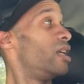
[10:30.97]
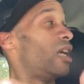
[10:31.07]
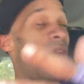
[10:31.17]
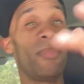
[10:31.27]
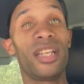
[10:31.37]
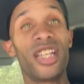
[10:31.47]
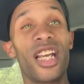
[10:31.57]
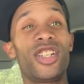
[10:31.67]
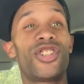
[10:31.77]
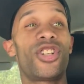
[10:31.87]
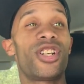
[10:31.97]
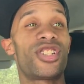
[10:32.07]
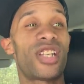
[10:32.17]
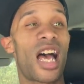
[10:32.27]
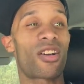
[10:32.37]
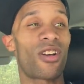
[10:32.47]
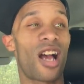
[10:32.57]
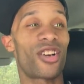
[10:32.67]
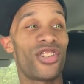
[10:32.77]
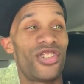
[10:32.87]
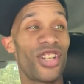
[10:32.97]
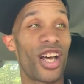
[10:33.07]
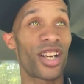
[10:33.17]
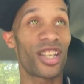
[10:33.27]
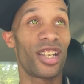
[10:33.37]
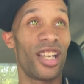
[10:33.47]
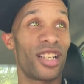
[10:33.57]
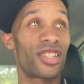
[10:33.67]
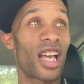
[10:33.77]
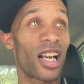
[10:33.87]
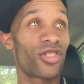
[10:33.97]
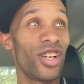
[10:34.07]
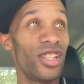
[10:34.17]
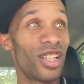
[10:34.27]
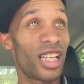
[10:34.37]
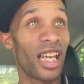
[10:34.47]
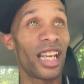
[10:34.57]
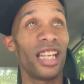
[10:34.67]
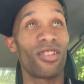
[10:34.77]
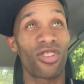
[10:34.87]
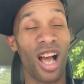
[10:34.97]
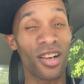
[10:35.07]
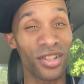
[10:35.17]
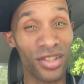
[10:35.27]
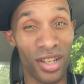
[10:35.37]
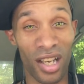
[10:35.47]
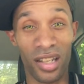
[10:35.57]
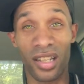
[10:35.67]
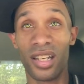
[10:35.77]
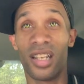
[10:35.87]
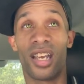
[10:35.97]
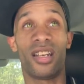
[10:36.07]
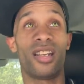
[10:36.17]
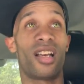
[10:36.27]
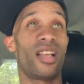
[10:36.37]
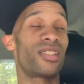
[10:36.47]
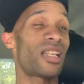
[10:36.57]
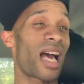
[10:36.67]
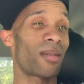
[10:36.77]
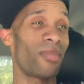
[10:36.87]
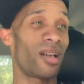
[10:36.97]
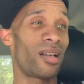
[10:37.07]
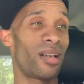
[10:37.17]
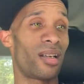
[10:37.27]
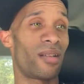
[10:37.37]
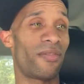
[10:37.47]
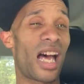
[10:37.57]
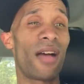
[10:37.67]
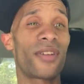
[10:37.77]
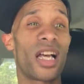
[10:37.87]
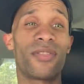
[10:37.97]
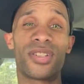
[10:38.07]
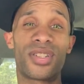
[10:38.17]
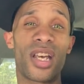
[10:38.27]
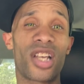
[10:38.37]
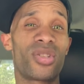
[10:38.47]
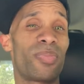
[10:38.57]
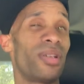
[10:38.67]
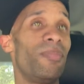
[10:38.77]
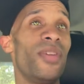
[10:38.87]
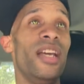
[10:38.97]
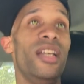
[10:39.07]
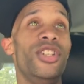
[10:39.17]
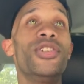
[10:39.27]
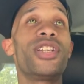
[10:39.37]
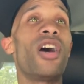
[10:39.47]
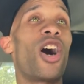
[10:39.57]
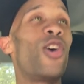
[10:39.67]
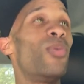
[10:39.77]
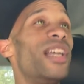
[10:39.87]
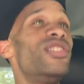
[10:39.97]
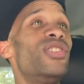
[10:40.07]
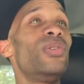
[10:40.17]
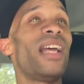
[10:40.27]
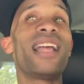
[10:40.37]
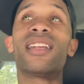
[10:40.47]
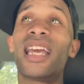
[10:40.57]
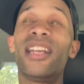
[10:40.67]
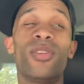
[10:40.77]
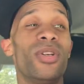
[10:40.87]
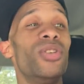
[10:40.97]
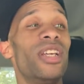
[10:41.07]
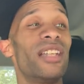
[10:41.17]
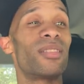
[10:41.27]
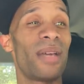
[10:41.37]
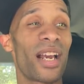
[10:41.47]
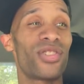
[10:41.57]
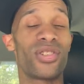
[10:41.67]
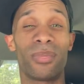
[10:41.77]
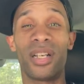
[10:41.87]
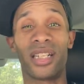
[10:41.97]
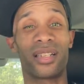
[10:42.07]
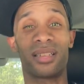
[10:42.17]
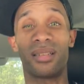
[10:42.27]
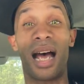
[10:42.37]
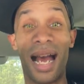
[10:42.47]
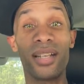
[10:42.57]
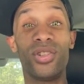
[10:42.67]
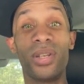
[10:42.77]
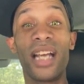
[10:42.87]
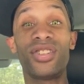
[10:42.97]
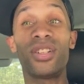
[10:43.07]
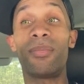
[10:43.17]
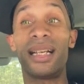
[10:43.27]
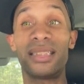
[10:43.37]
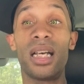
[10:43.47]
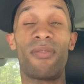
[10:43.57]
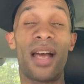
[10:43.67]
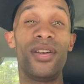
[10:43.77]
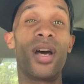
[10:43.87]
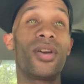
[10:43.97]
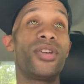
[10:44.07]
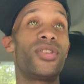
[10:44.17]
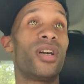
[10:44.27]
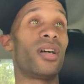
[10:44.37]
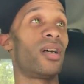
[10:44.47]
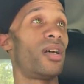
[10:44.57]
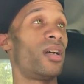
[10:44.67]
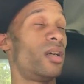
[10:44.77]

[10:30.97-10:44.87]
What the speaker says: I mean, yeah, sure, the stock rockers suck, and the stock trunnion kit and the rockers suck, and the stock valve cover sucks, but you can always do that later when you get some extra money, because I can do that shit myself. I know that the